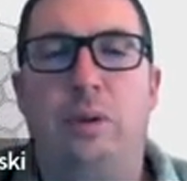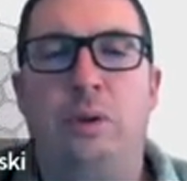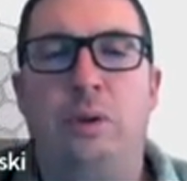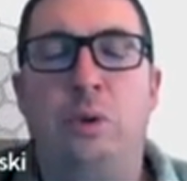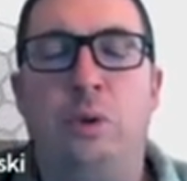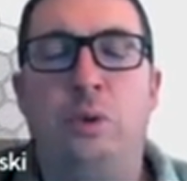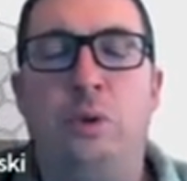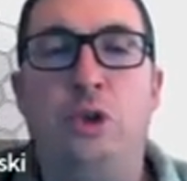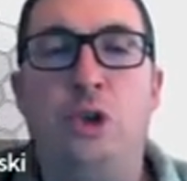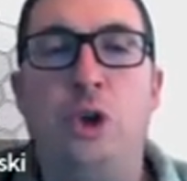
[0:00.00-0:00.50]

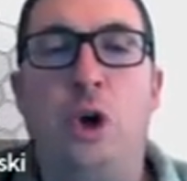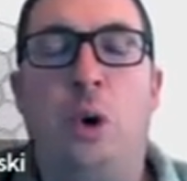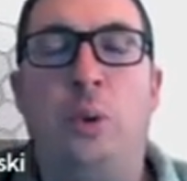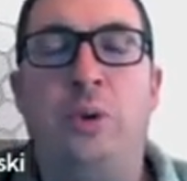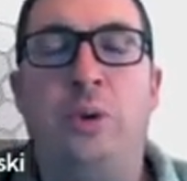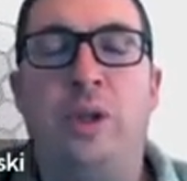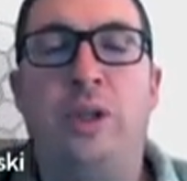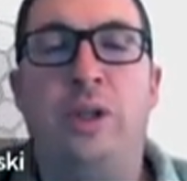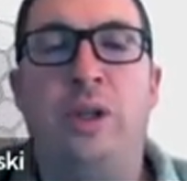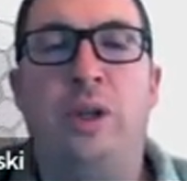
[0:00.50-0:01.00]
You
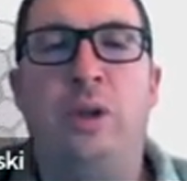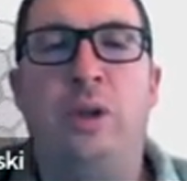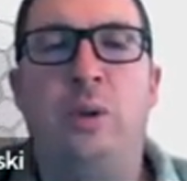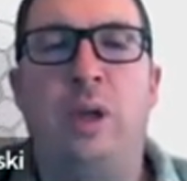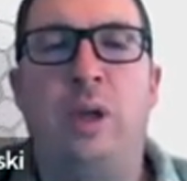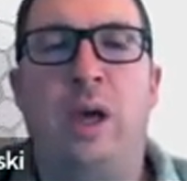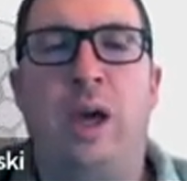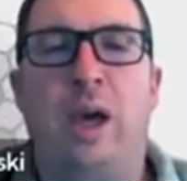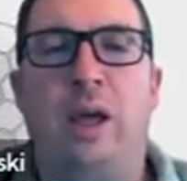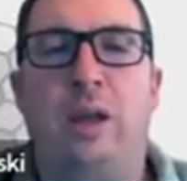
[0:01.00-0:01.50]
don't need to
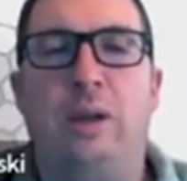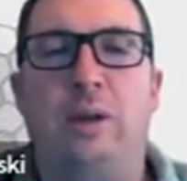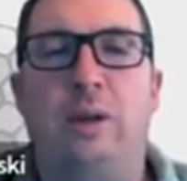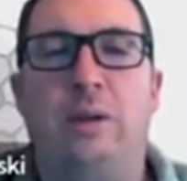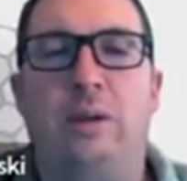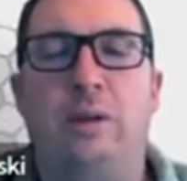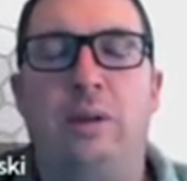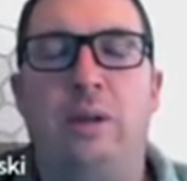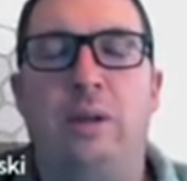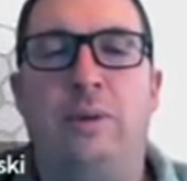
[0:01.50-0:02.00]
do that
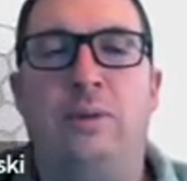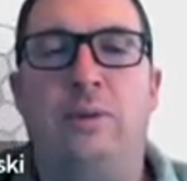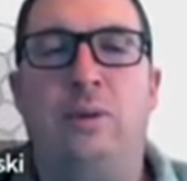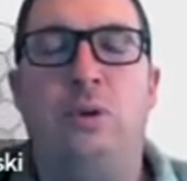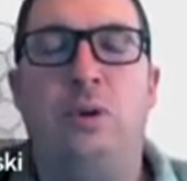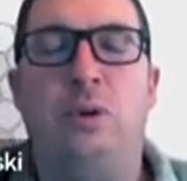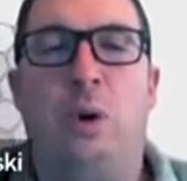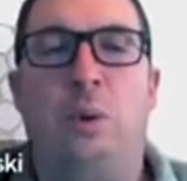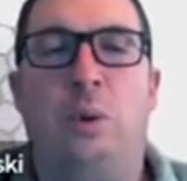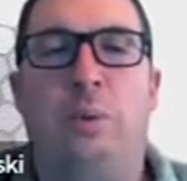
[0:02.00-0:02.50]
if
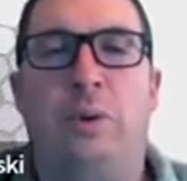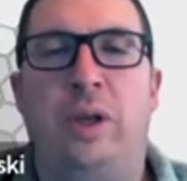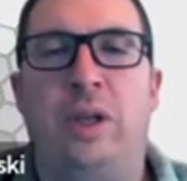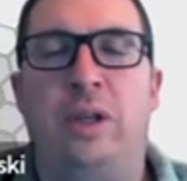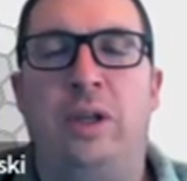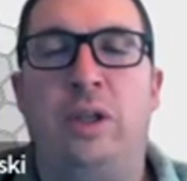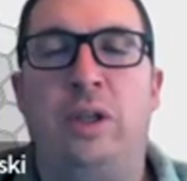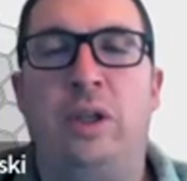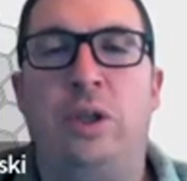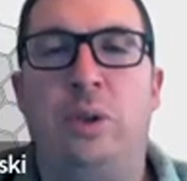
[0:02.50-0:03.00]
you don't
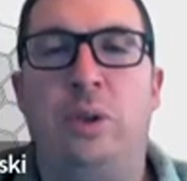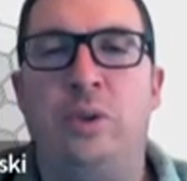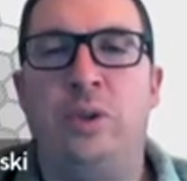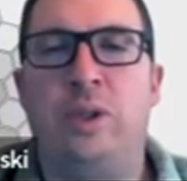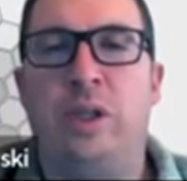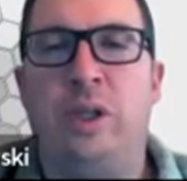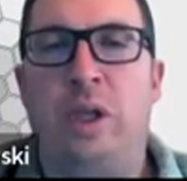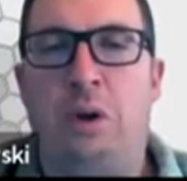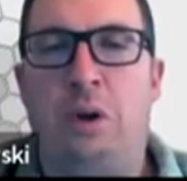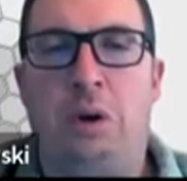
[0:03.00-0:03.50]
plan to use
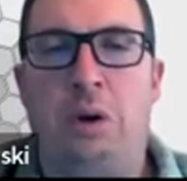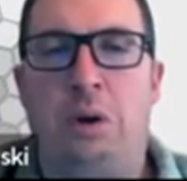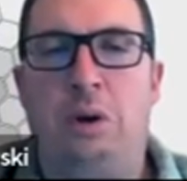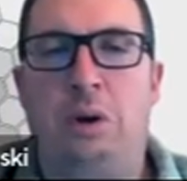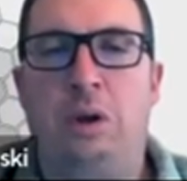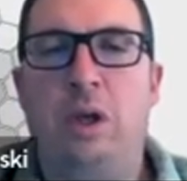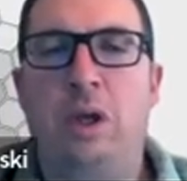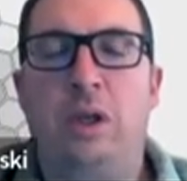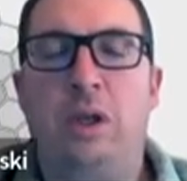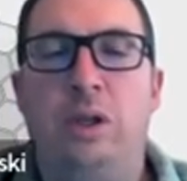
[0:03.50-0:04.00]
it at
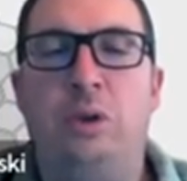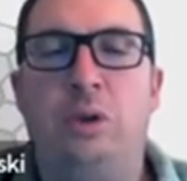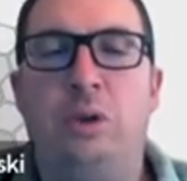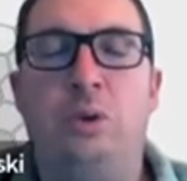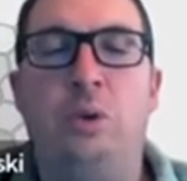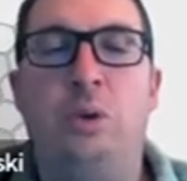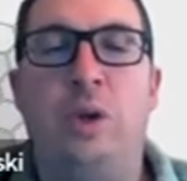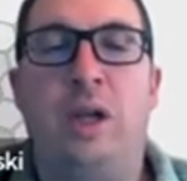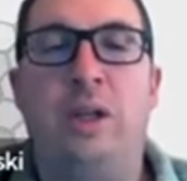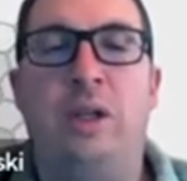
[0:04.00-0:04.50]
all. You
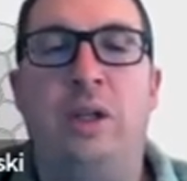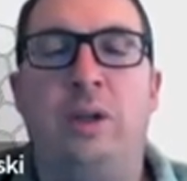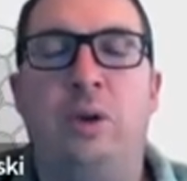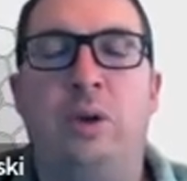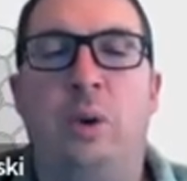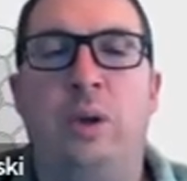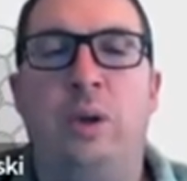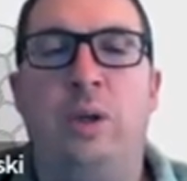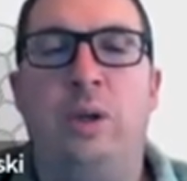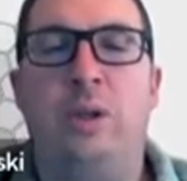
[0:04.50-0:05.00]
do not need to
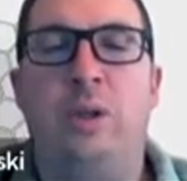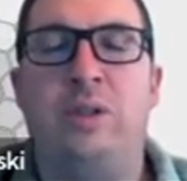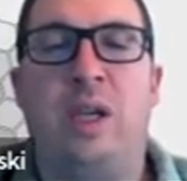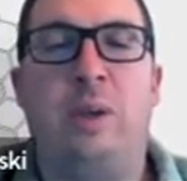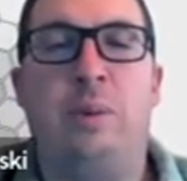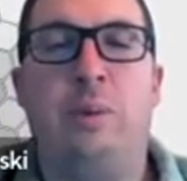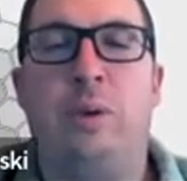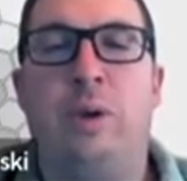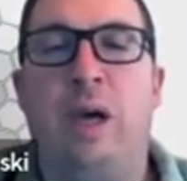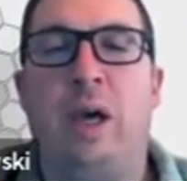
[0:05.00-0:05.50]
go in and
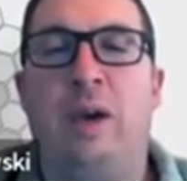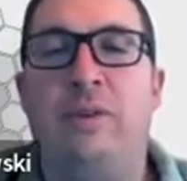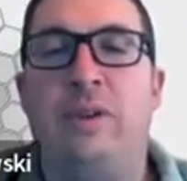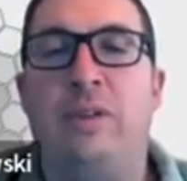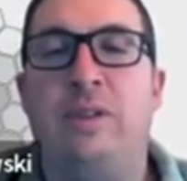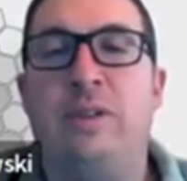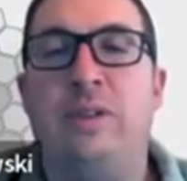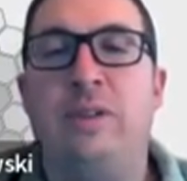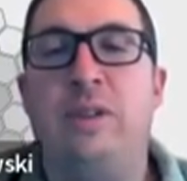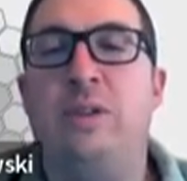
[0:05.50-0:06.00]
disable.
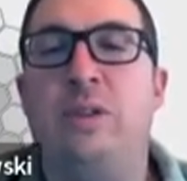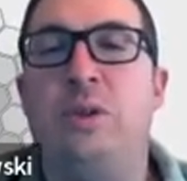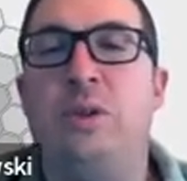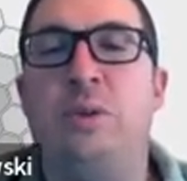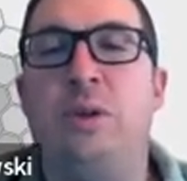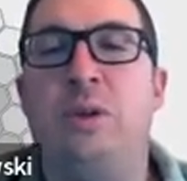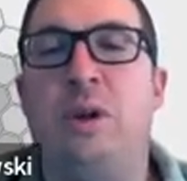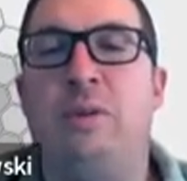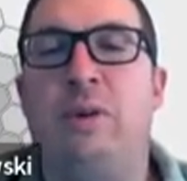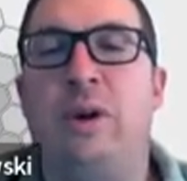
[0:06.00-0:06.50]
Obviously,
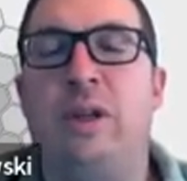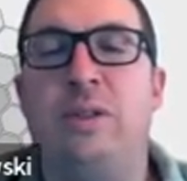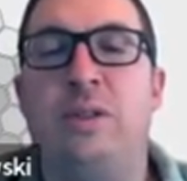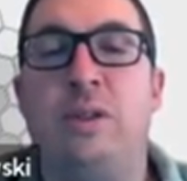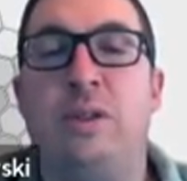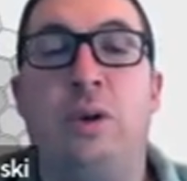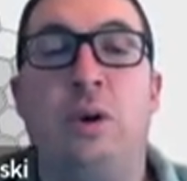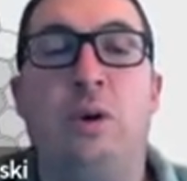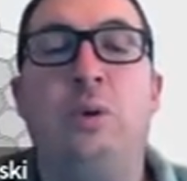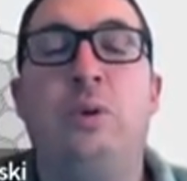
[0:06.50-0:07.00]
student never has
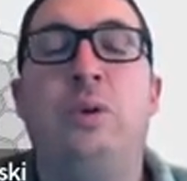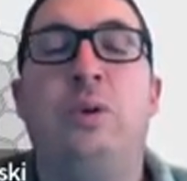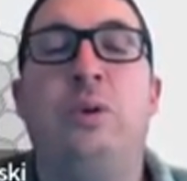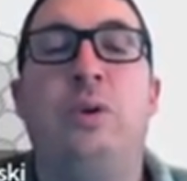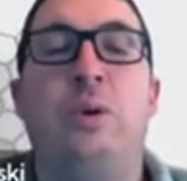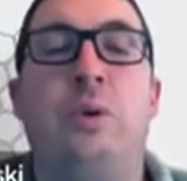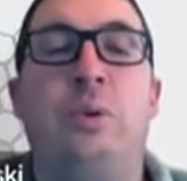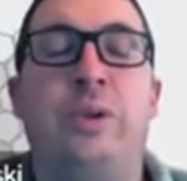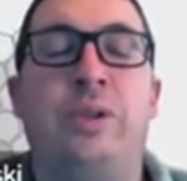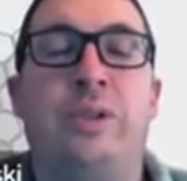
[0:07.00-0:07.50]
the code,
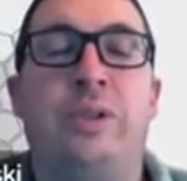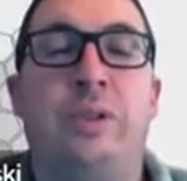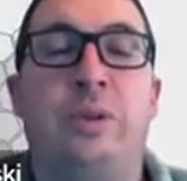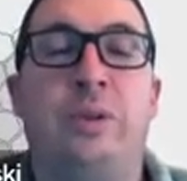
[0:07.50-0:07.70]
no reason